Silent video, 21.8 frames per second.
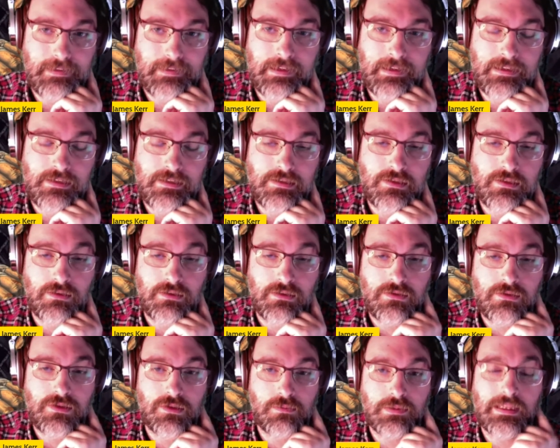and to
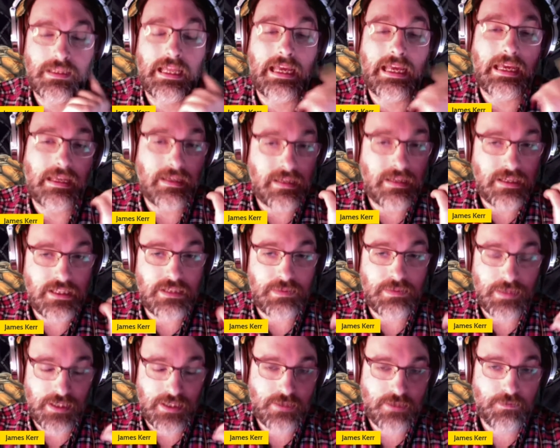to play it. it. needs to
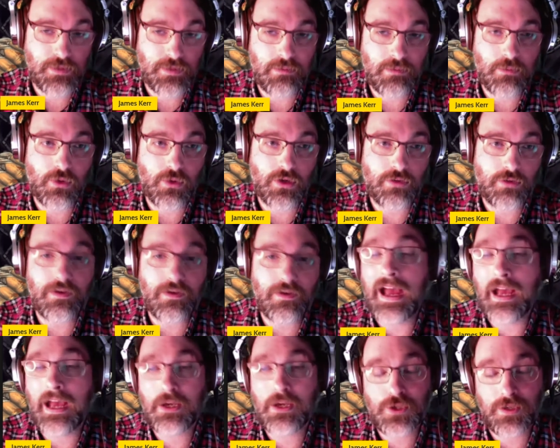be a springboard for
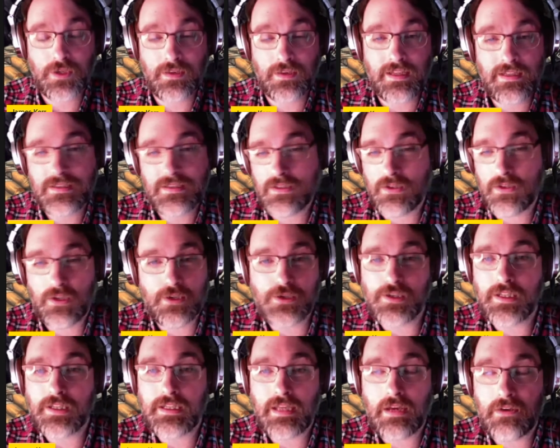action that's
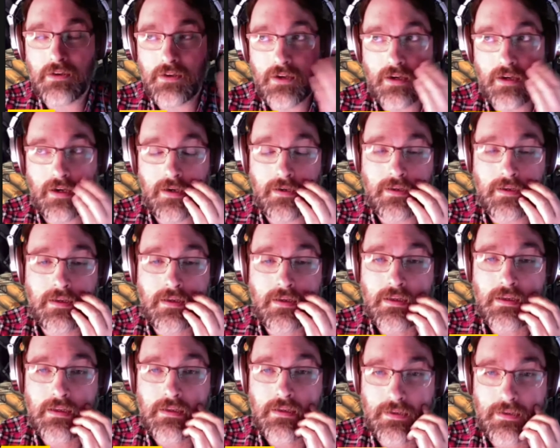largely down to art
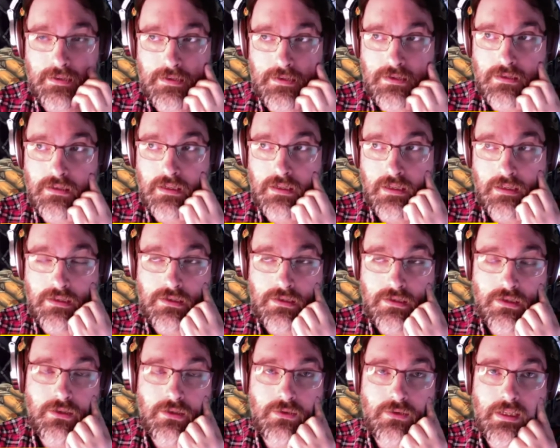is and
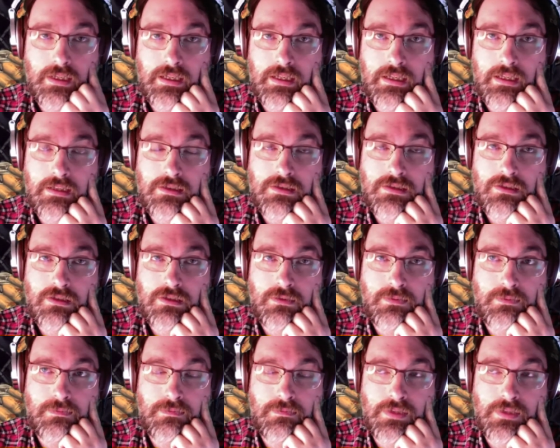two it needs
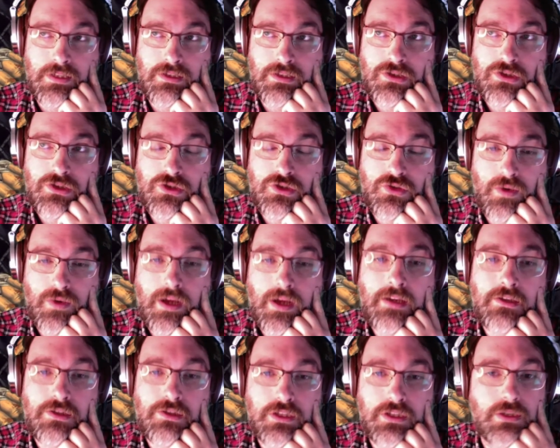to
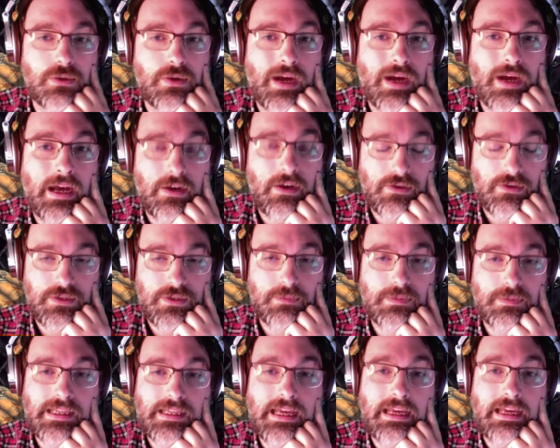instruct you how to
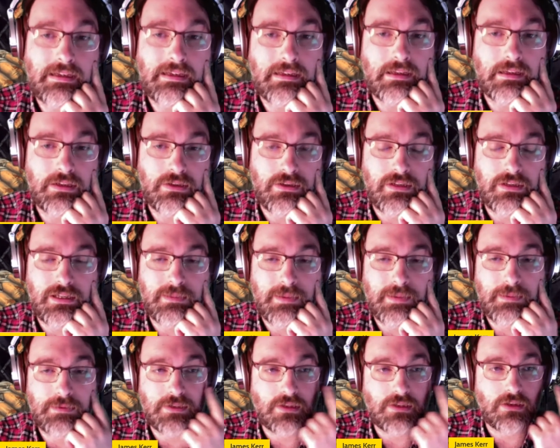play like you need to be
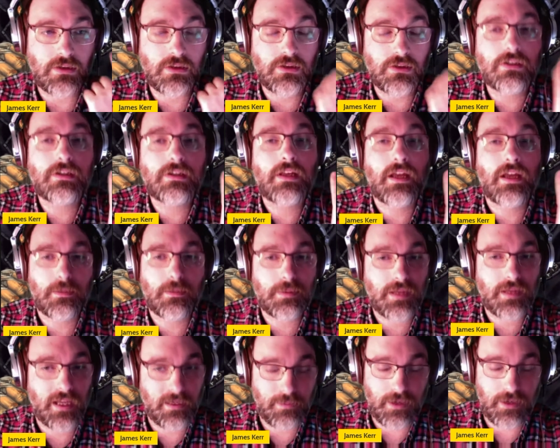able to learn how to
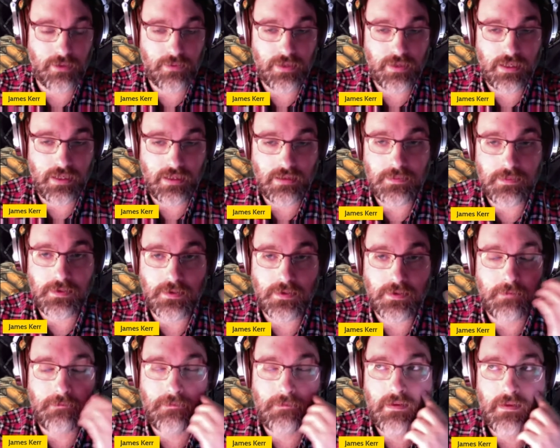play by reading the book
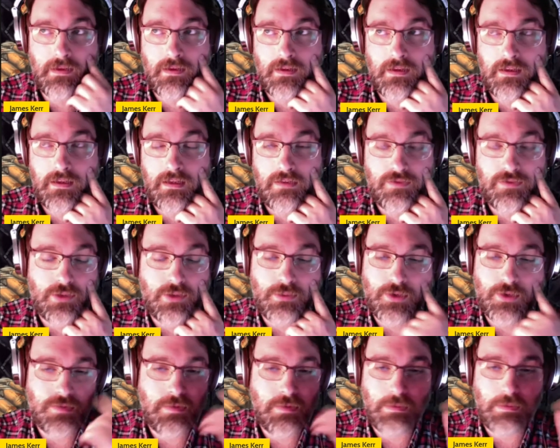even though
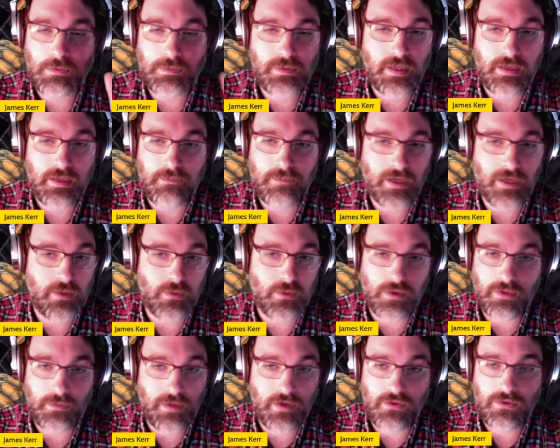most people play by
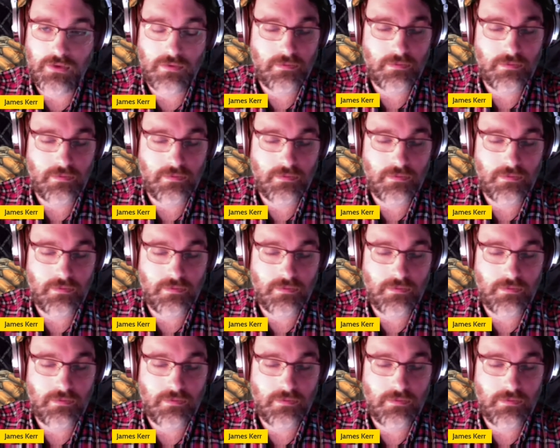word of mouth,